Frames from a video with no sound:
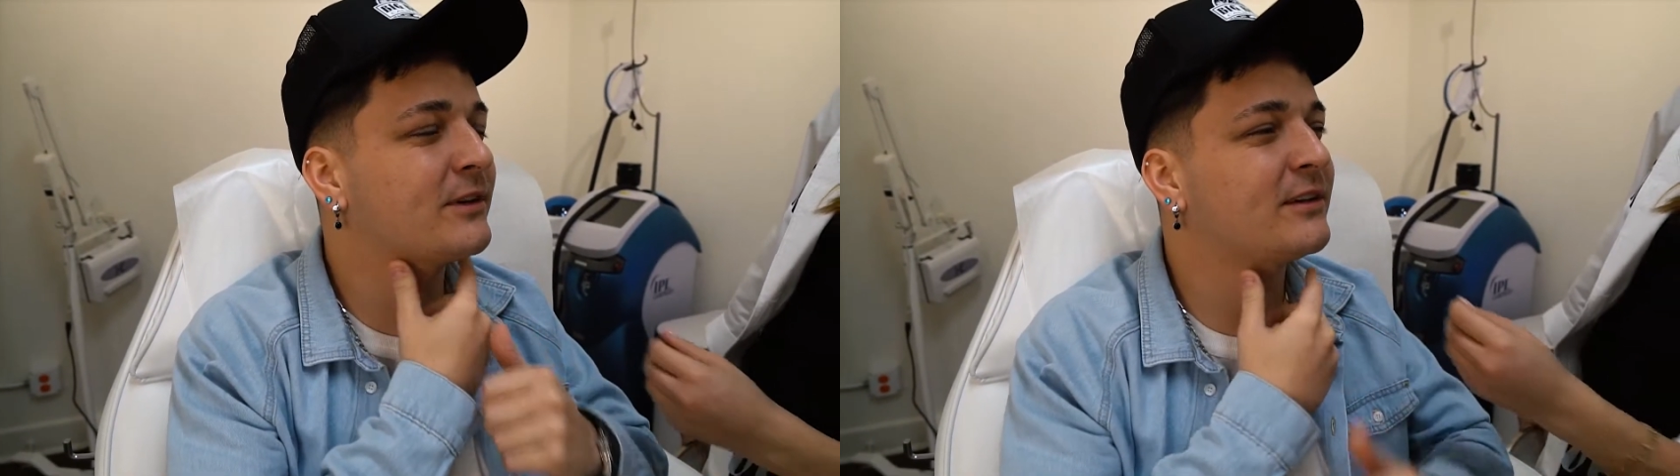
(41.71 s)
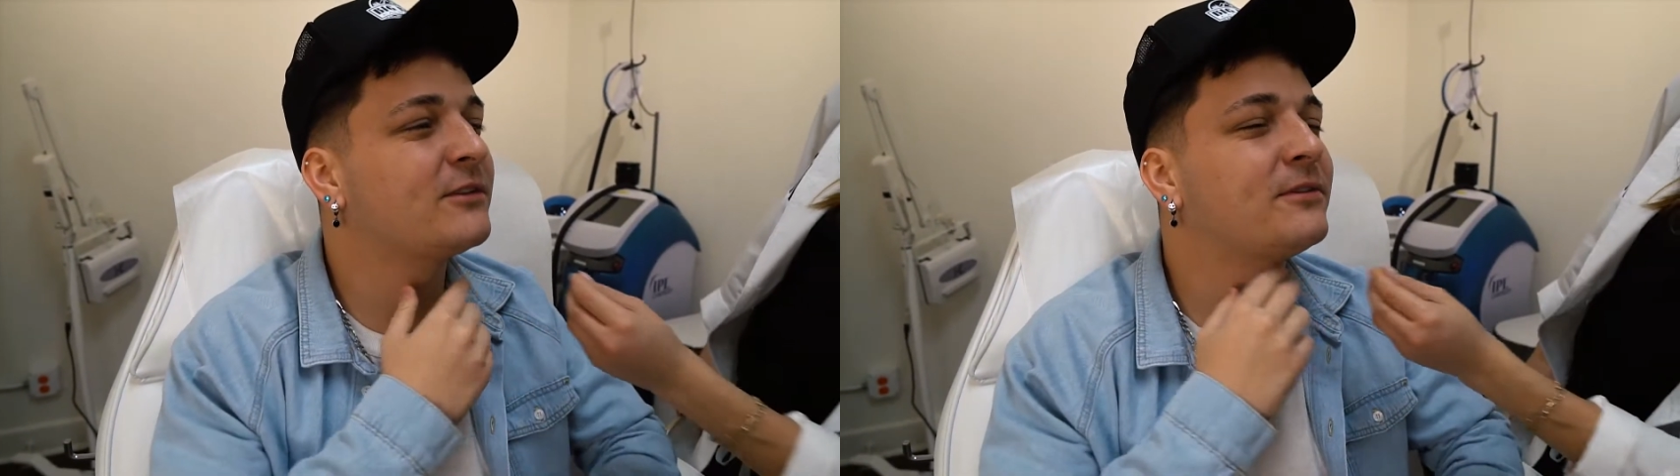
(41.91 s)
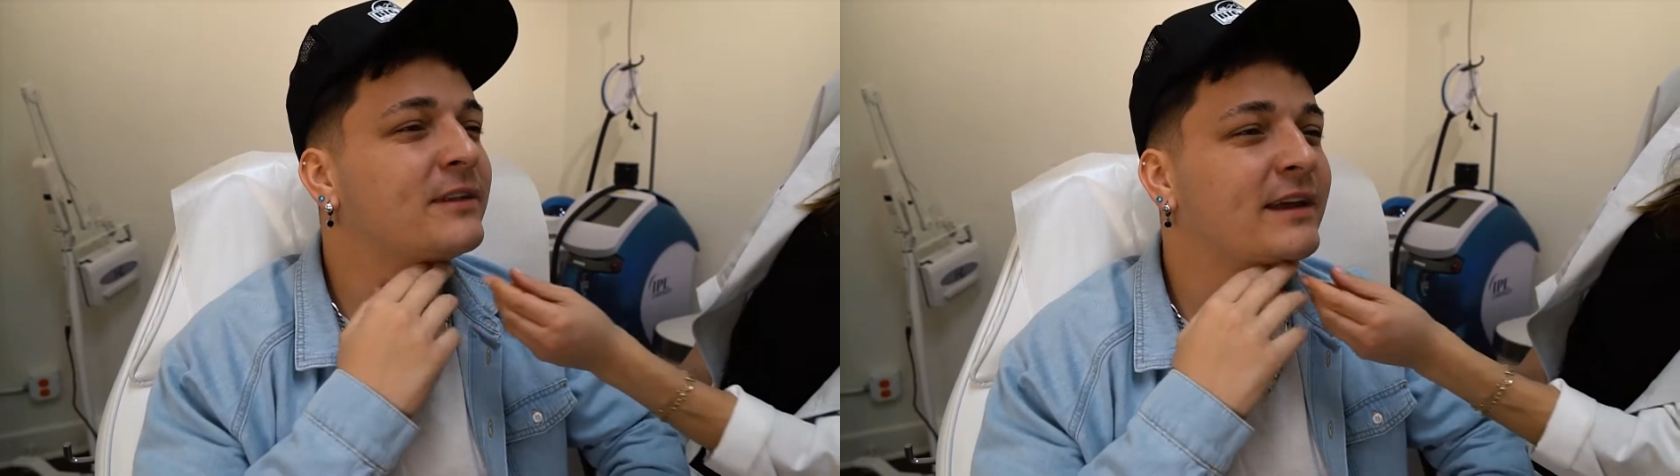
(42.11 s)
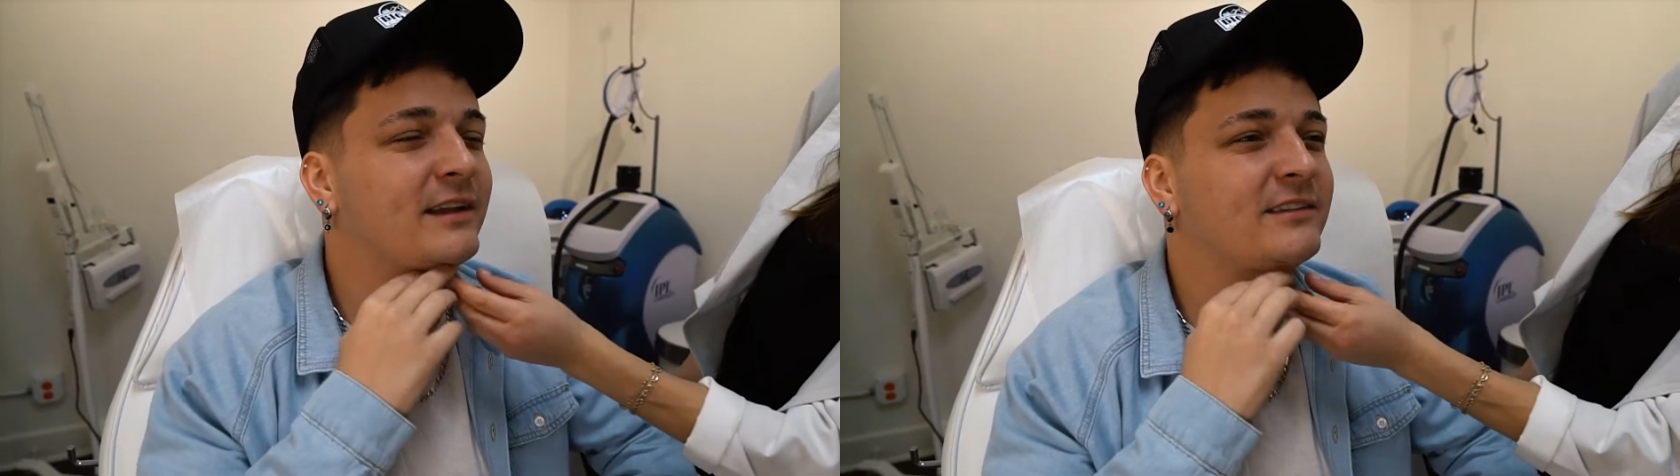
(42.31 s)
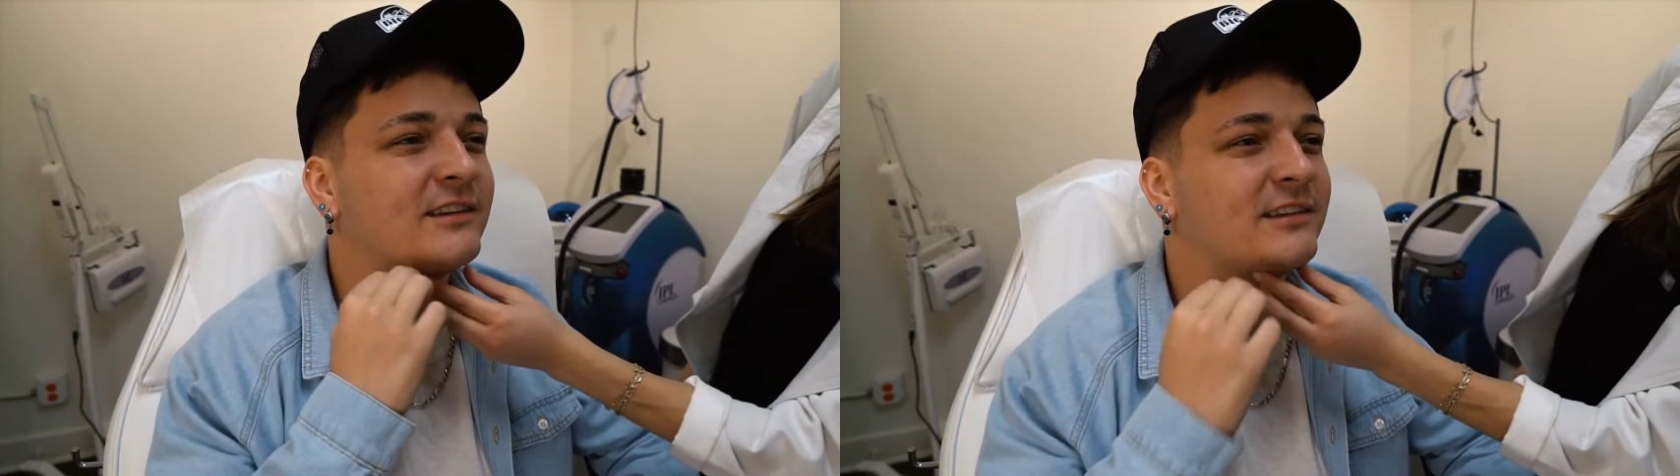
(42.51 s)
So I just feel
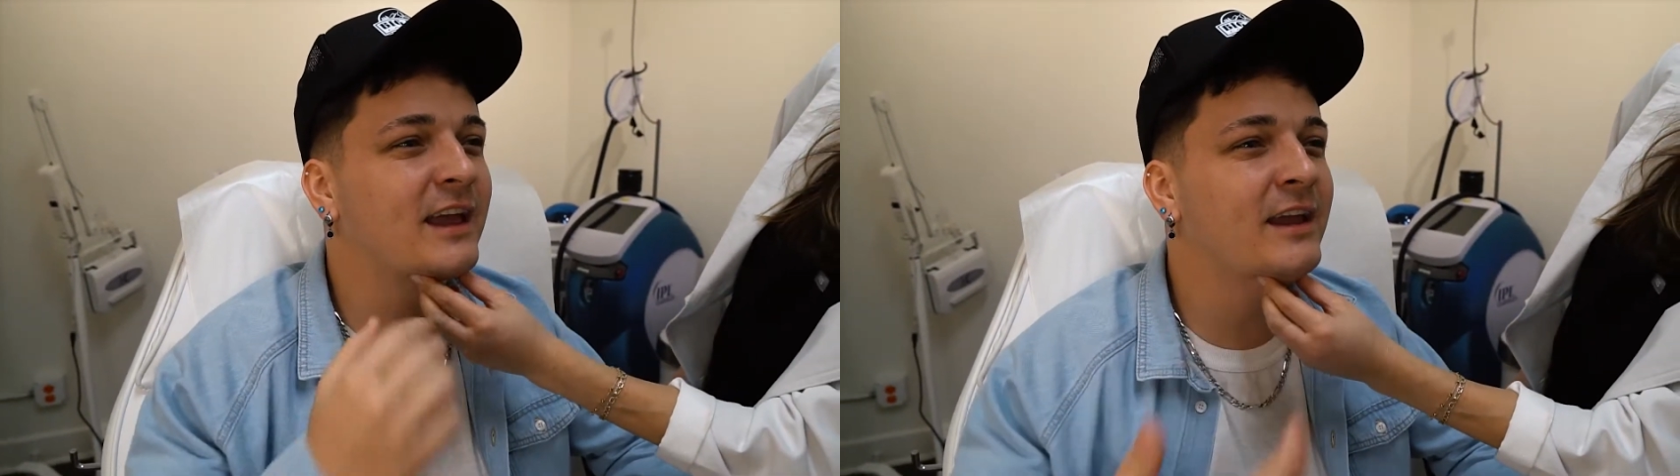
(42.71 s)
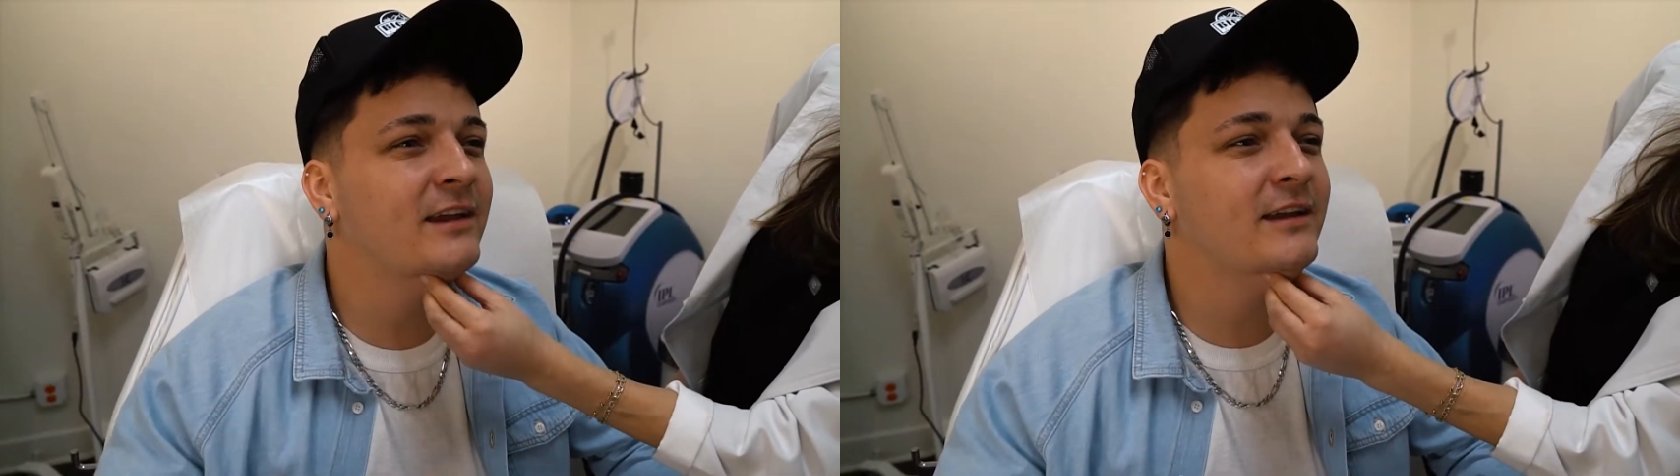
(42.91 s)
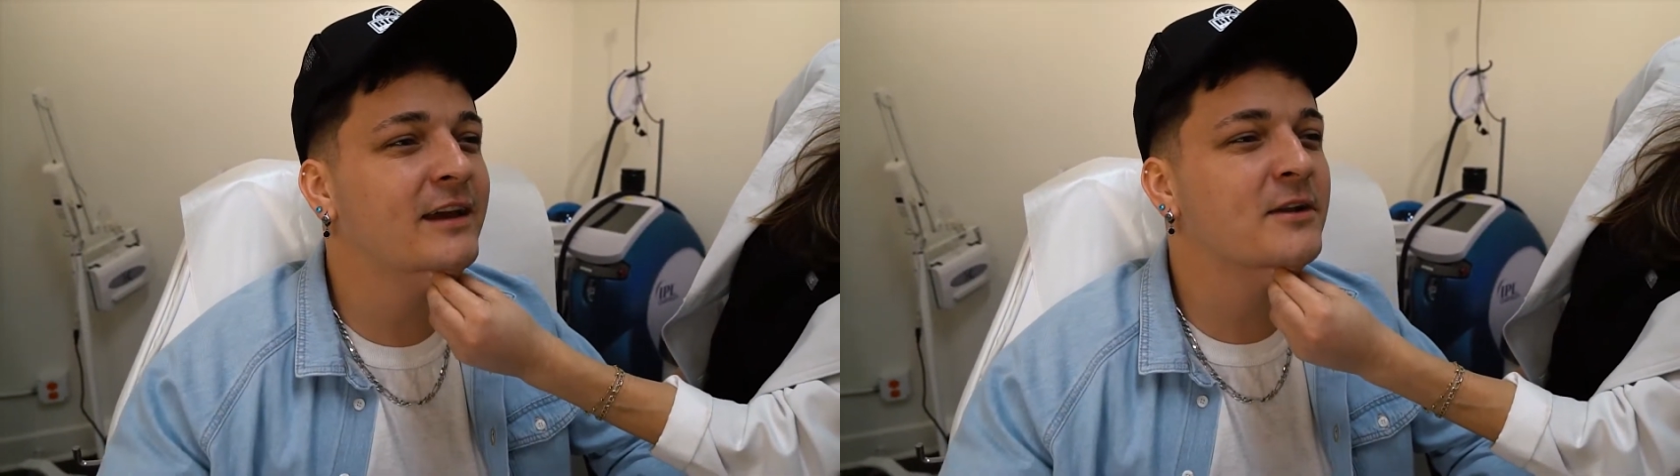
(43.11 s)
like it's just hanging.